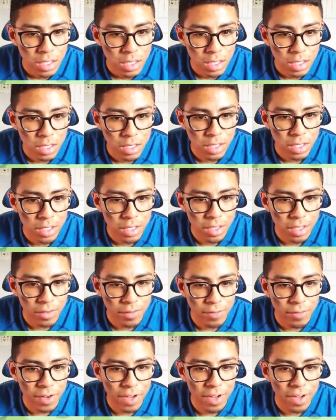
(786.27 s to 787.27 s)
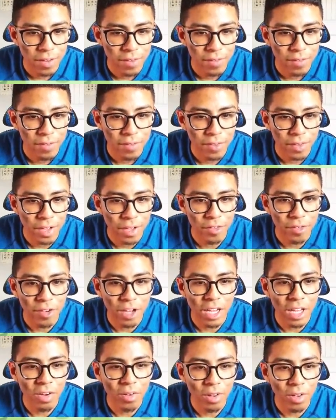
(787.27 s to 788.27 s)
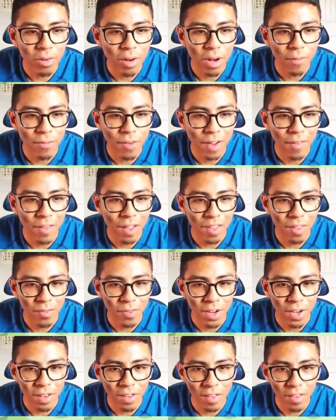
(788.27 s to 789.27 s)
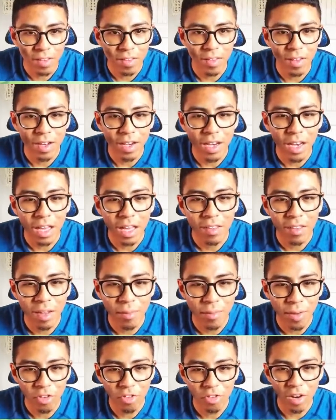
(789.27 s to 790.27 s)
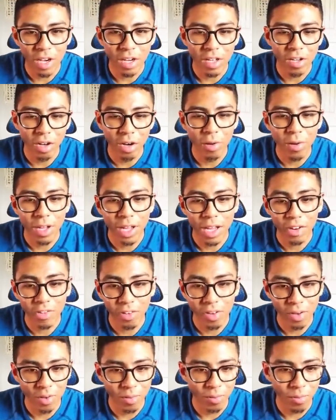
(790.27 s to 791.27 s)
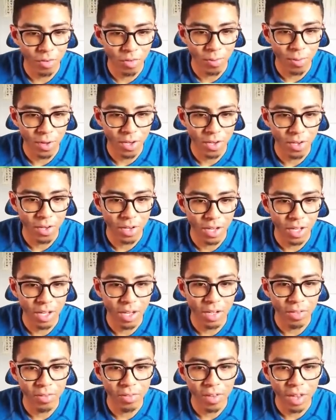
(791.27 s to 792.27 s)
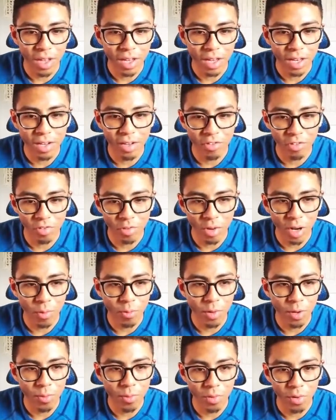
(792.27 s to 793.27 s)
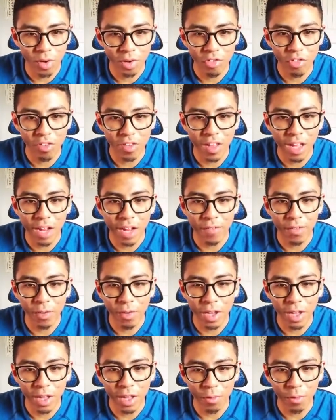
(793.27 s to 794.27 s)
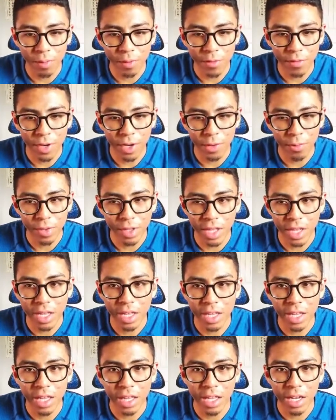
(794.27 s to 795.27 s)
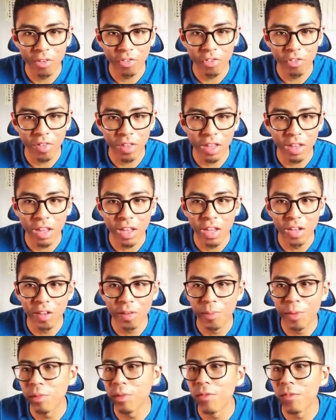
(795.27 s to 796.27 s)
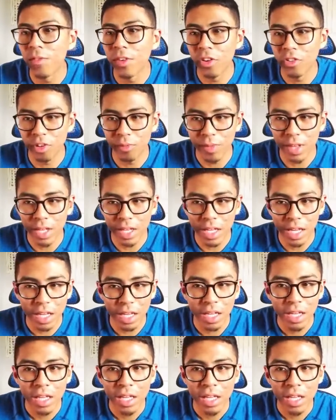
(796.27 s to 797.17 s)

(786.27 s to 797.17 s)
Alright, 5. If I can only grab 5, that's fine. At least the next time I try to... Oh wait, actually no, more spawn. Okay, I'll do that. I'll just grab one more just to have 3, and then we'll be fine with that. And then I'll just let the Yellow Pikmin finish up the gate.